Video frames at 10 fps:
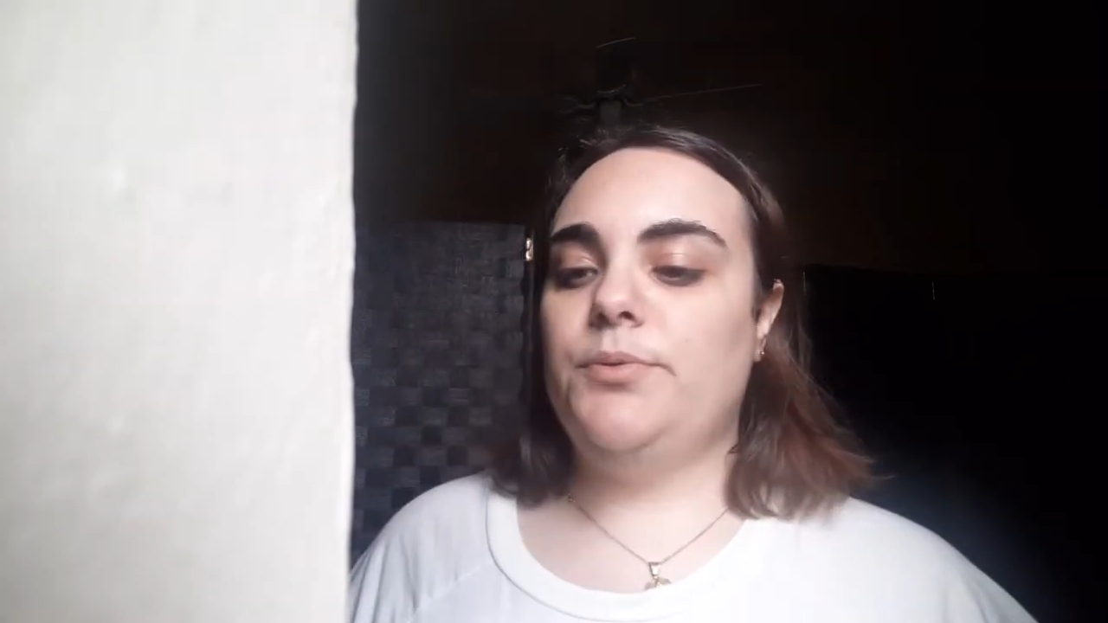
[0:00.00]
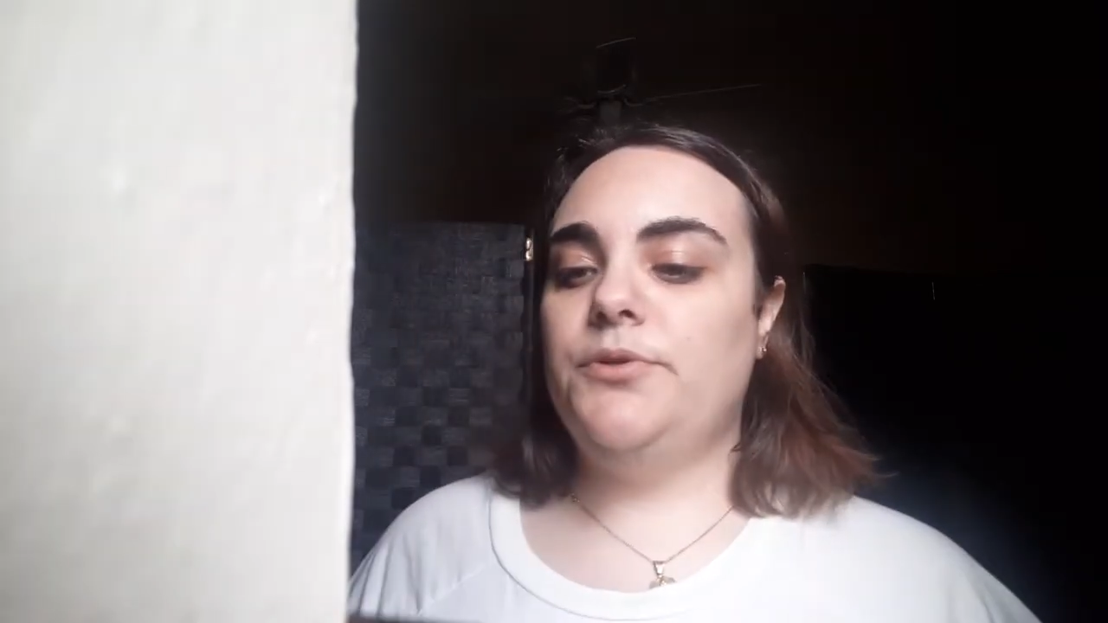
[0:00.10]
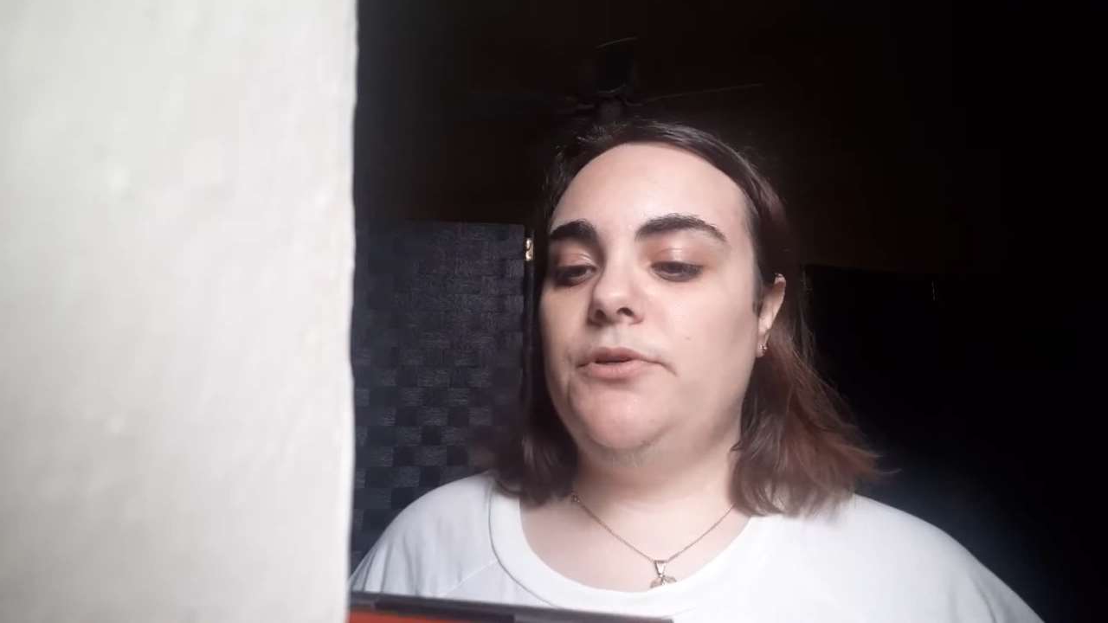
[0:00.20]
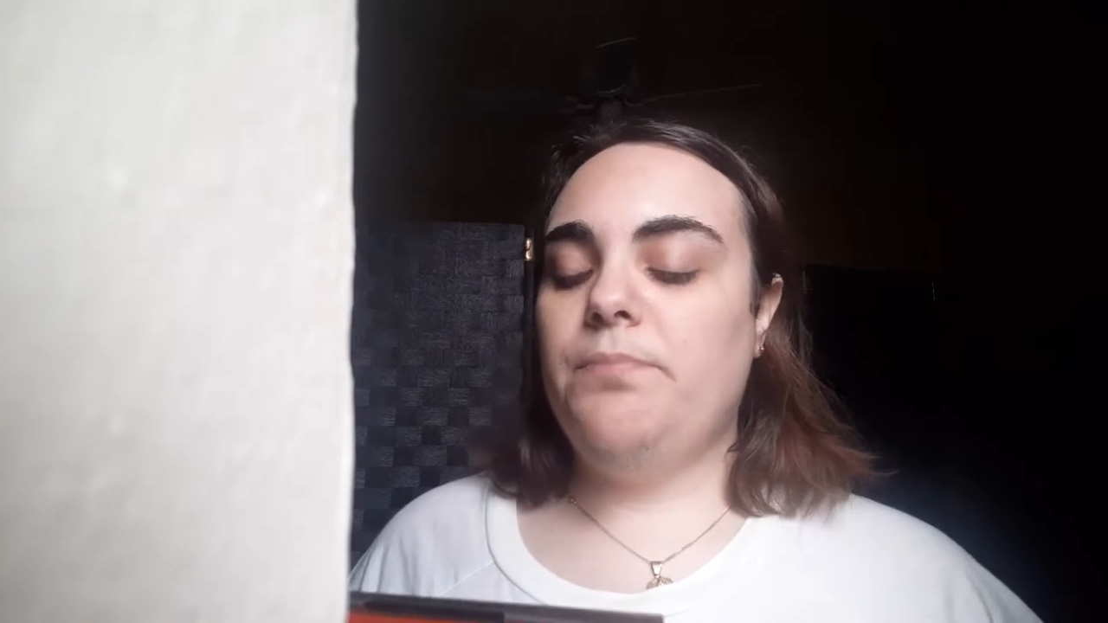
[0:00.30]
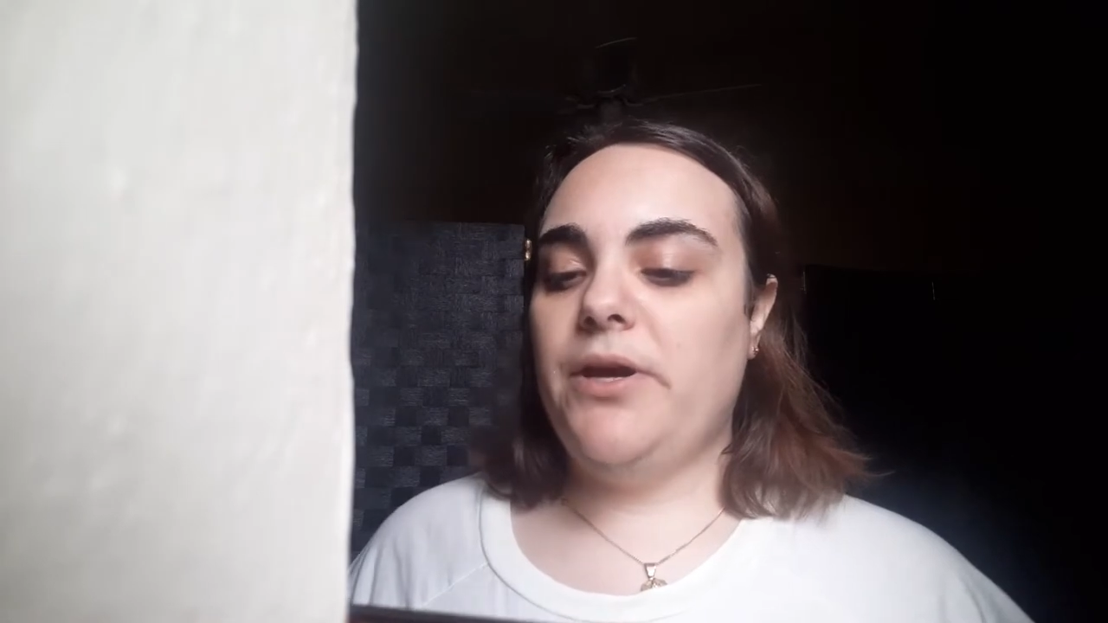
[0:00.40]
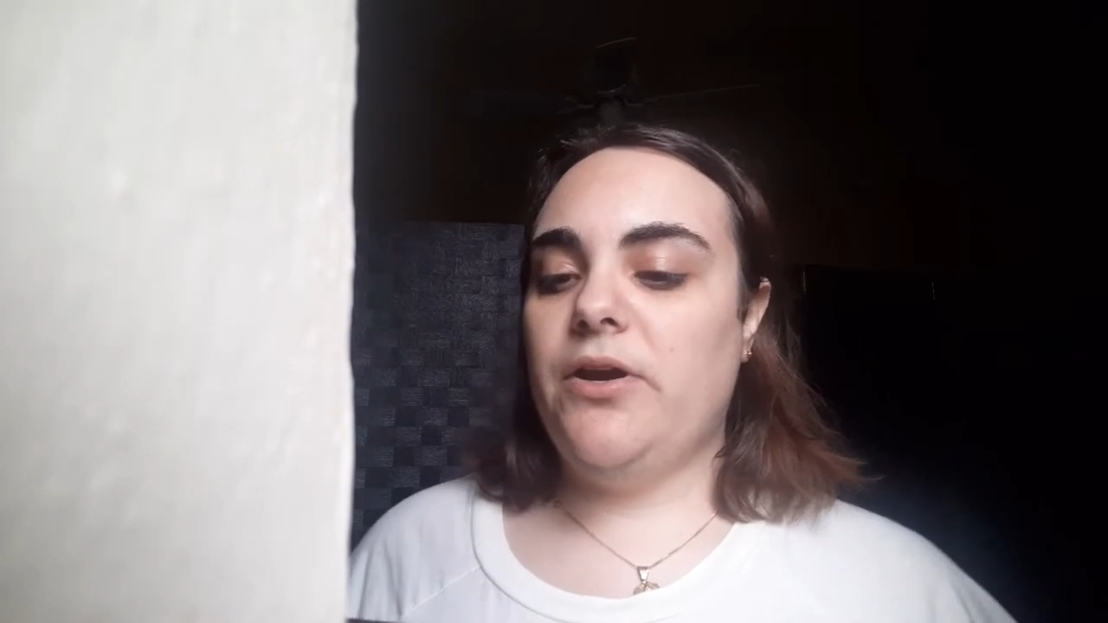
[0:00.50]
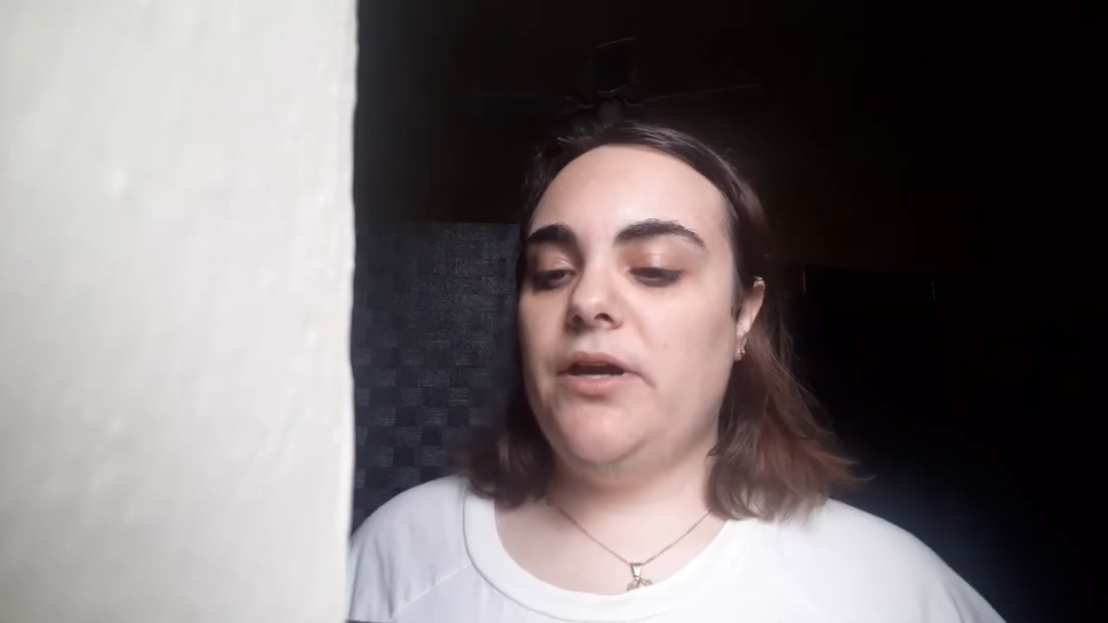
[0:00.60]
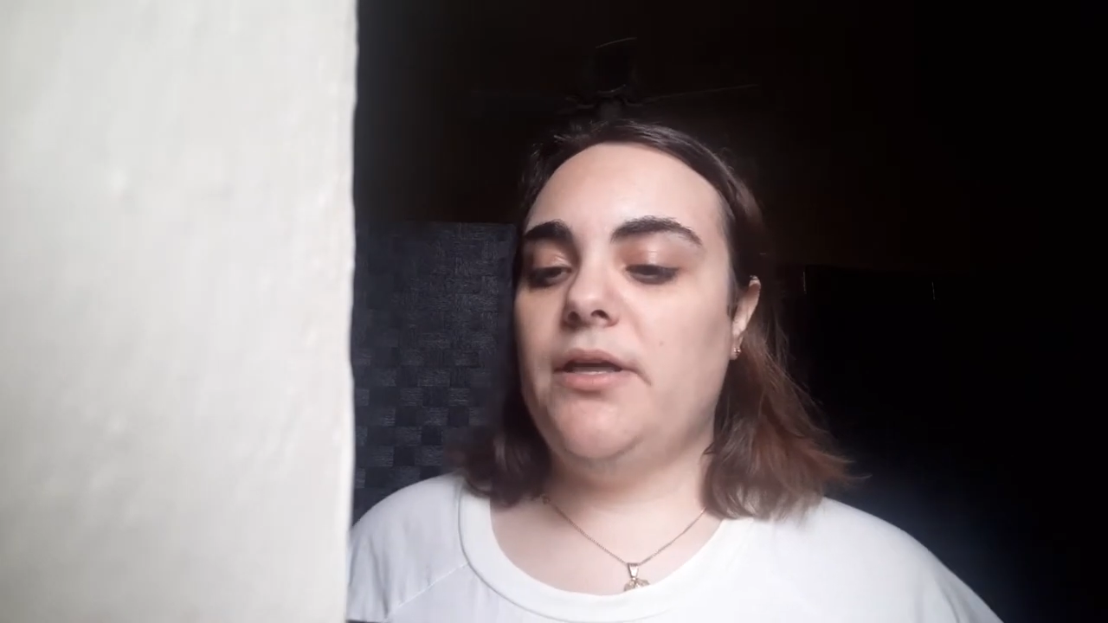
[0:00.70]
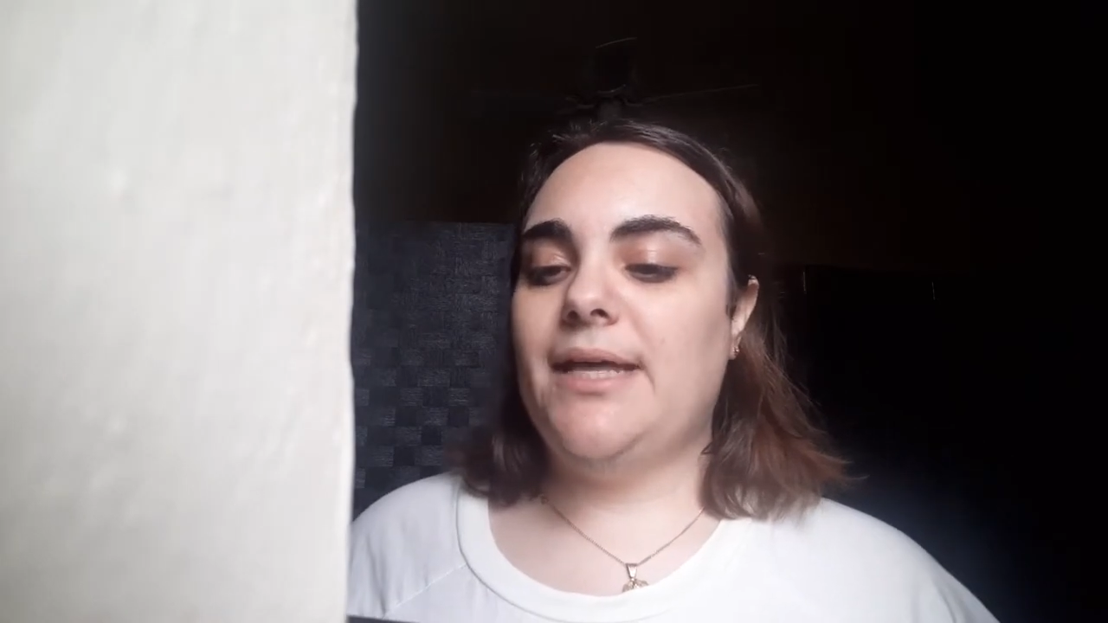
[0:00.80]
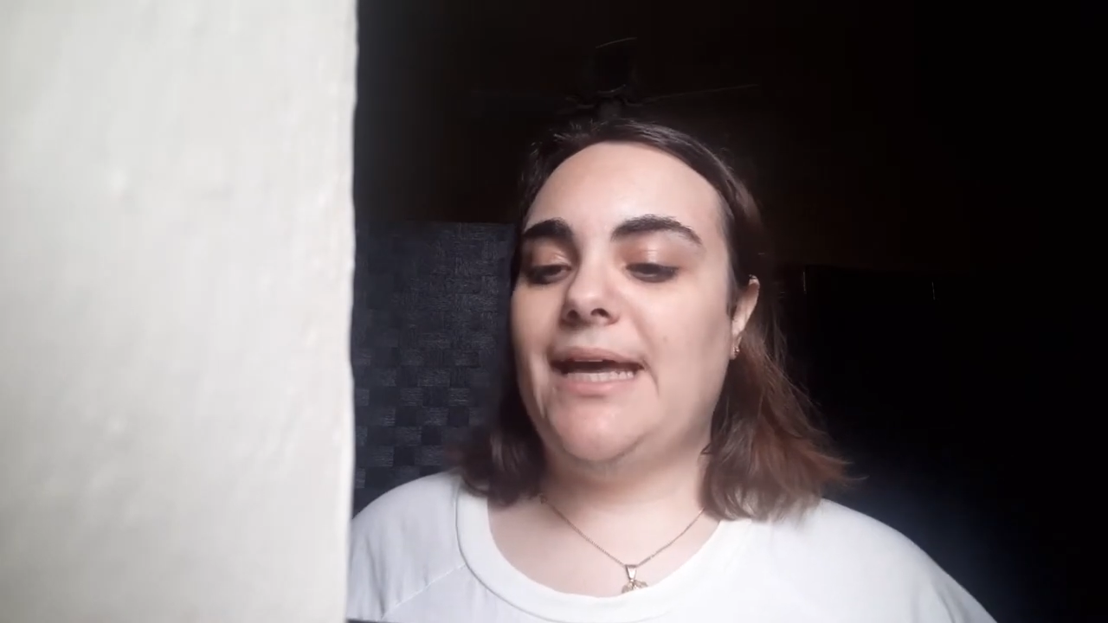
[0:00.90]

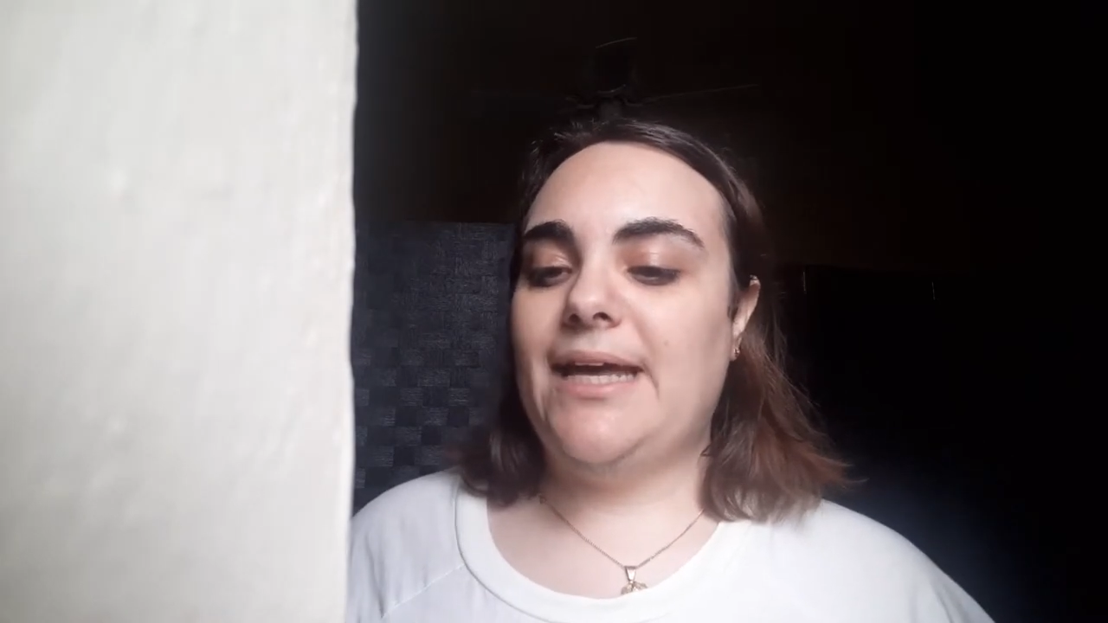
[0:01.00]
BlueParrott